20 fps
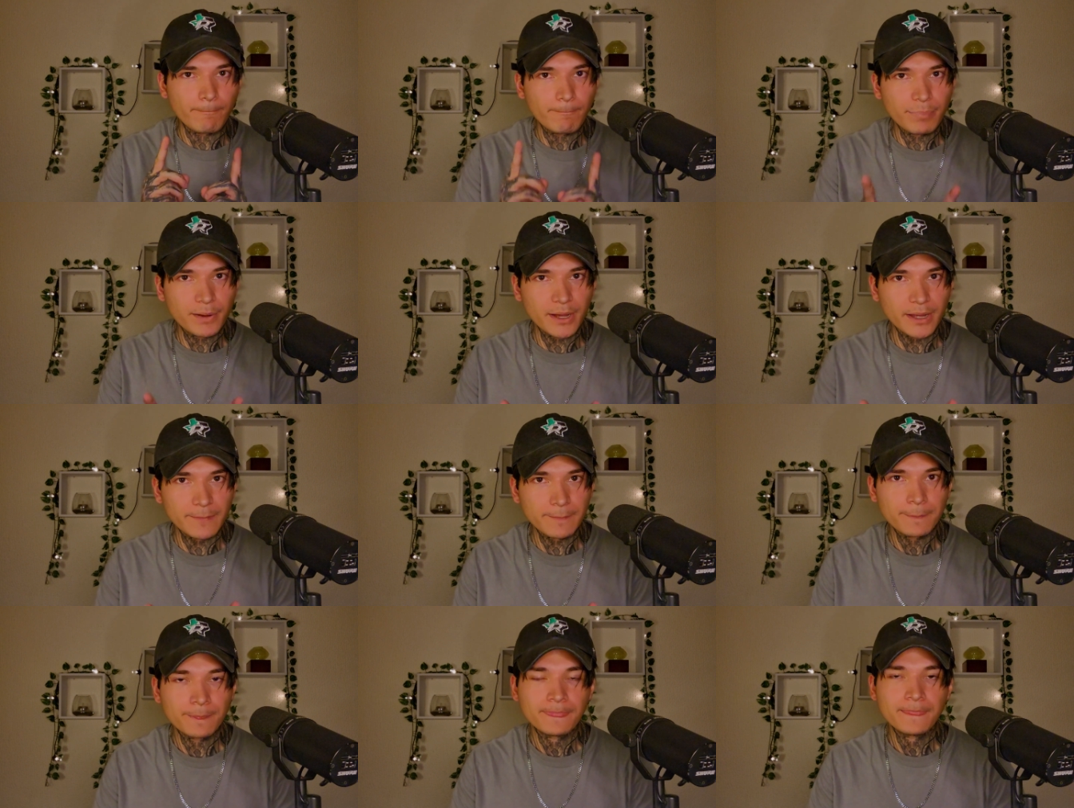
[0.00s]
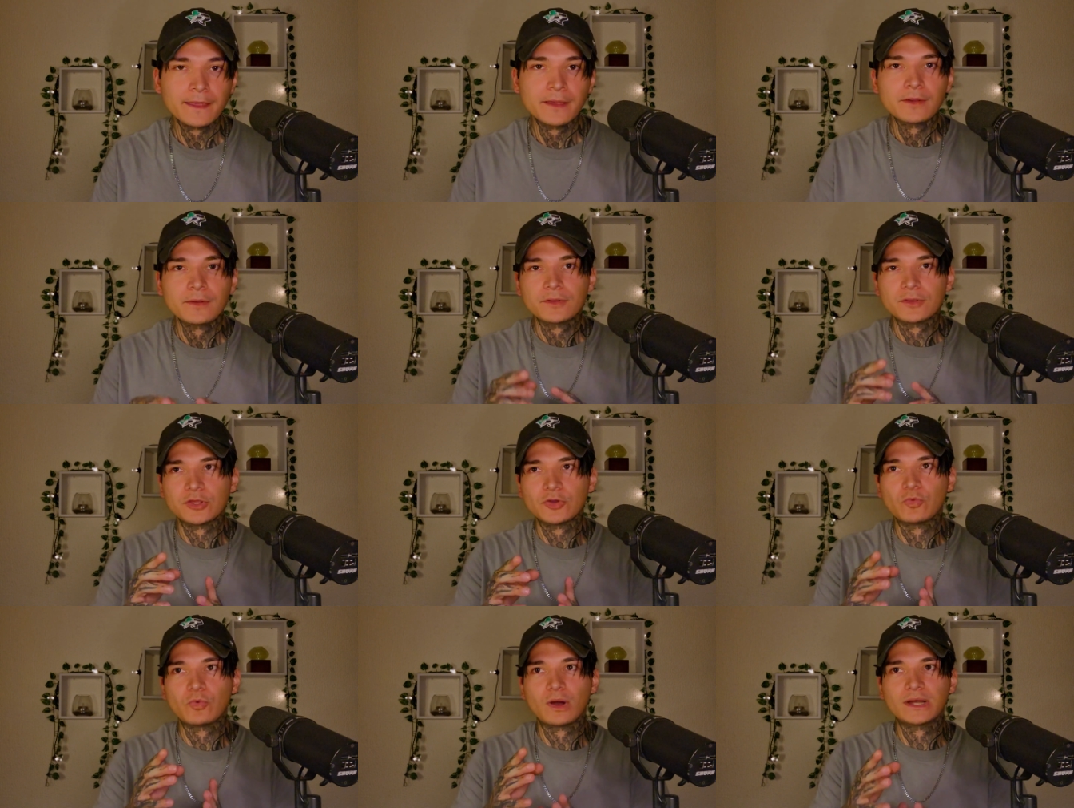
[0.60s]
but
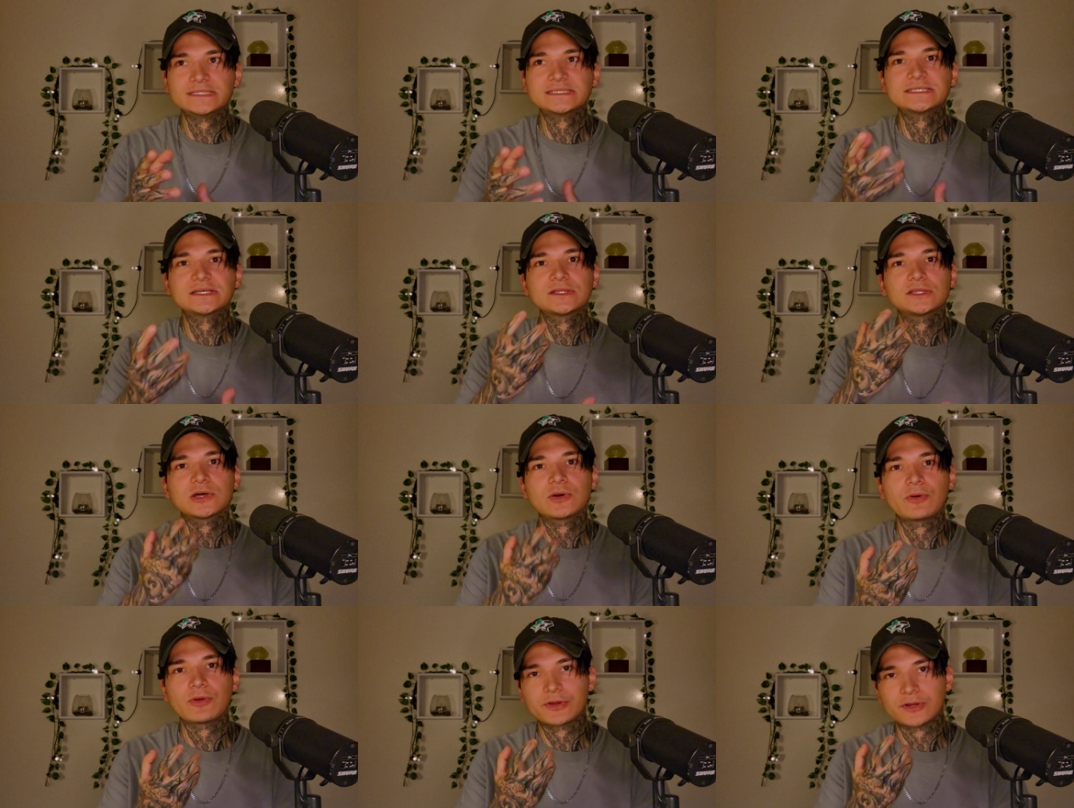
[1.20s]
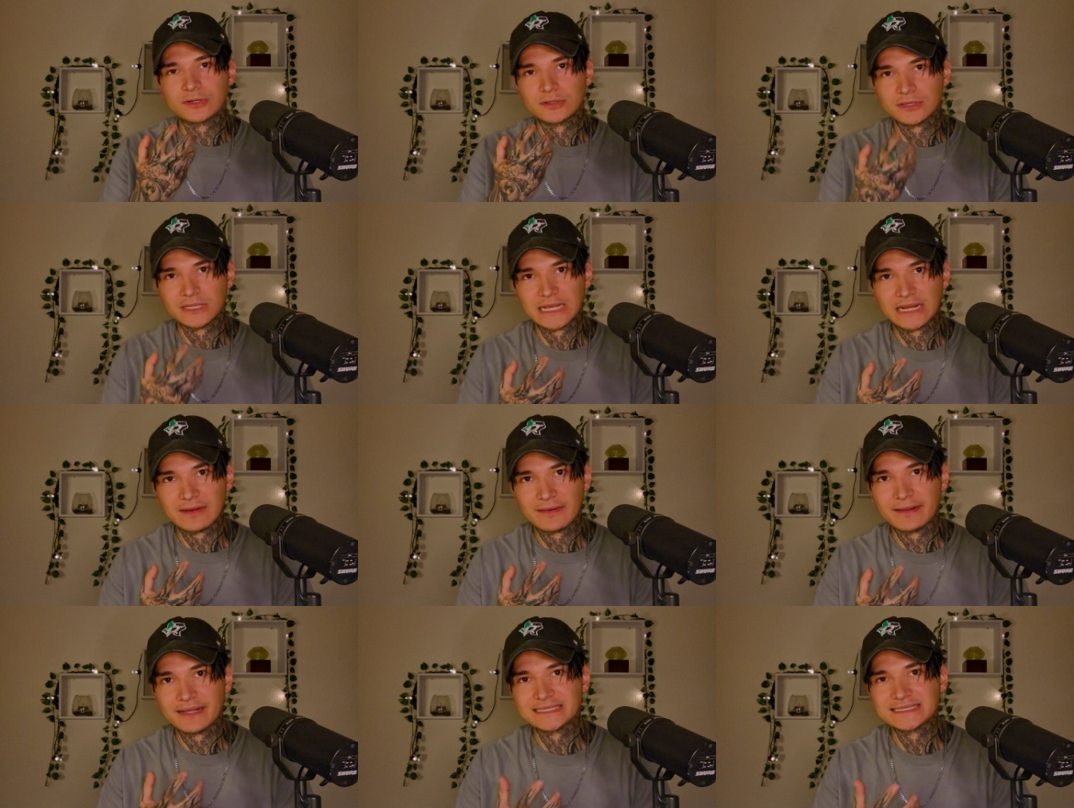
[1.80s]
you want to lower your
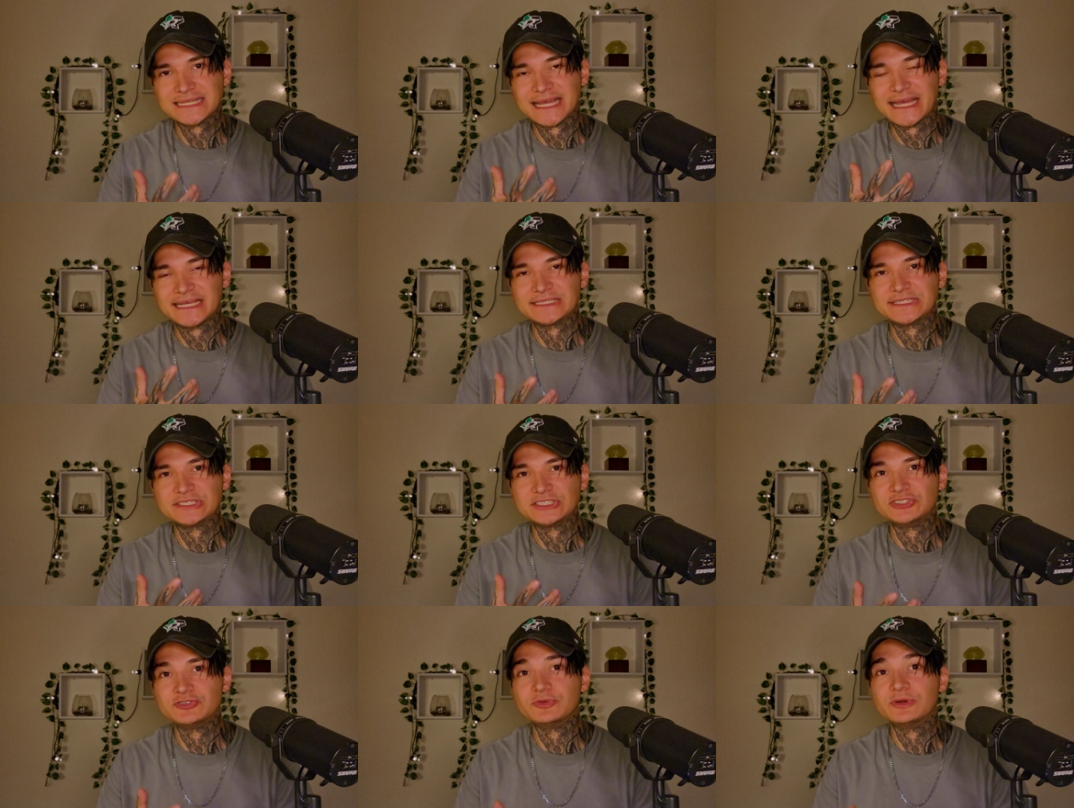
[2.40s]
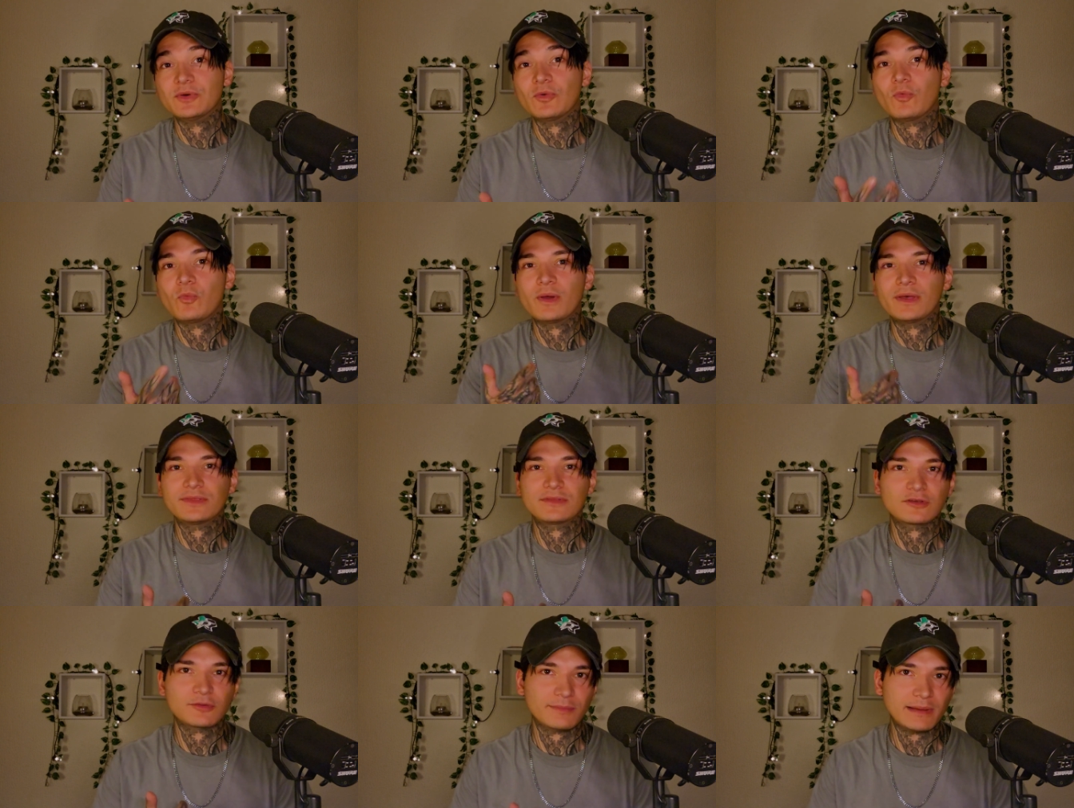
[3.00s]
larynx as you do it
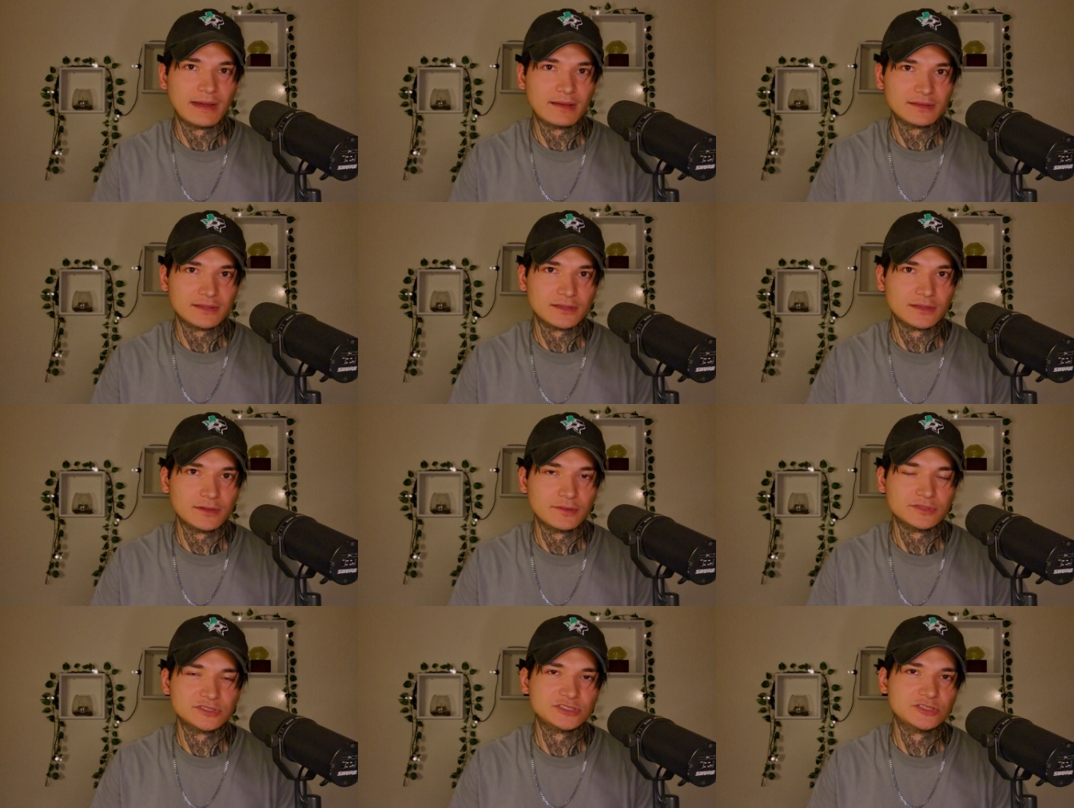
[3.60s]
with your mouth closed.